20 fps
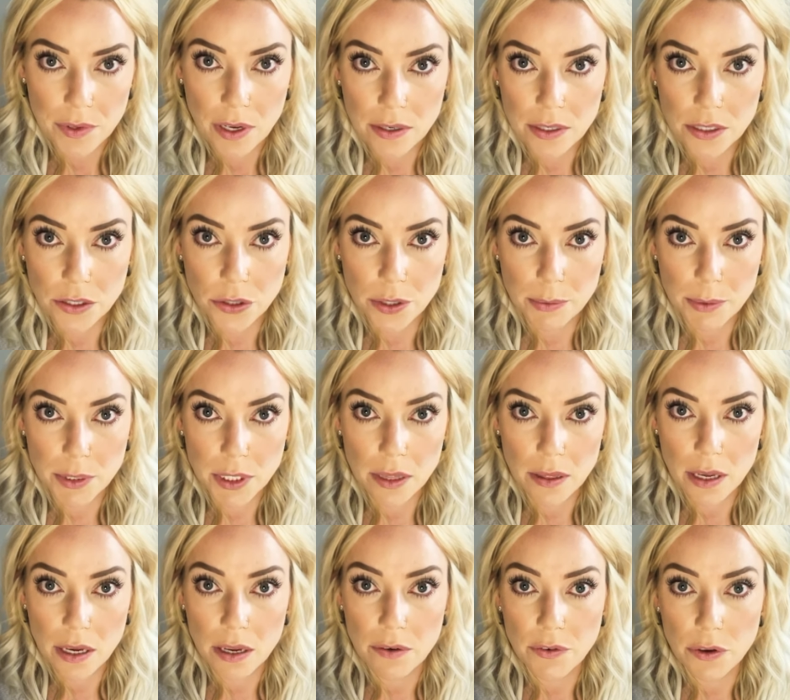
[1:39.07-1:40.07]
description
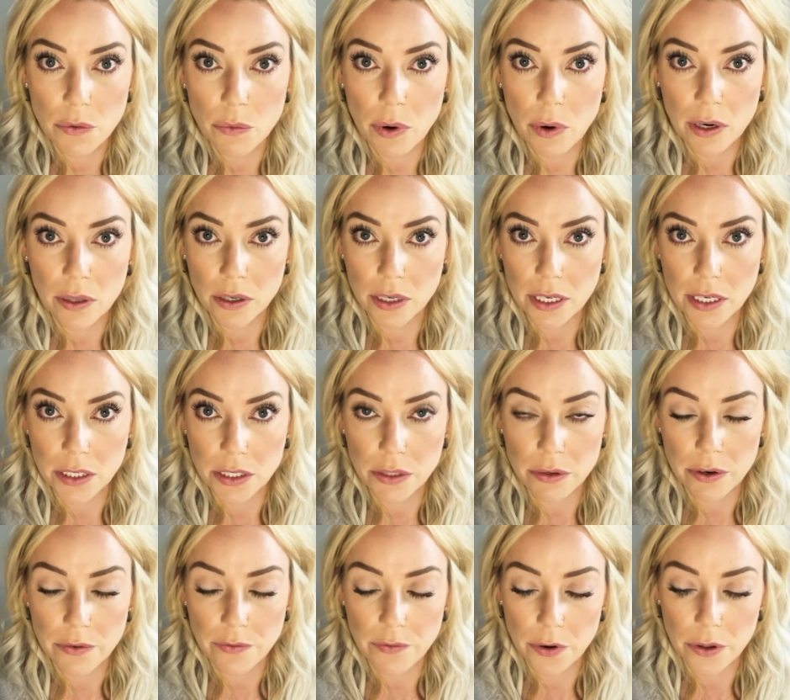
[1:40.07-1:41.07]
thing if you want to look into
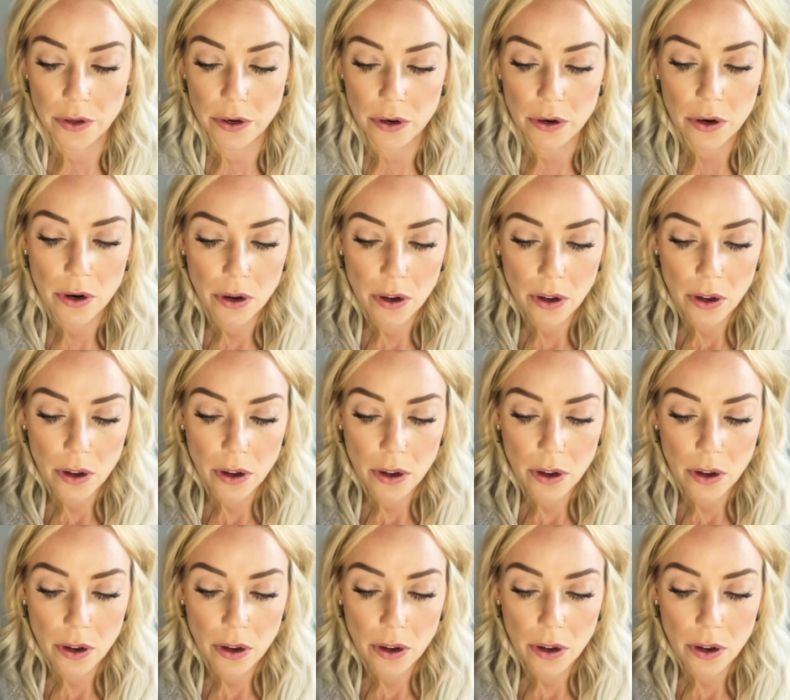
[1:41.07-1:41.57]
it further.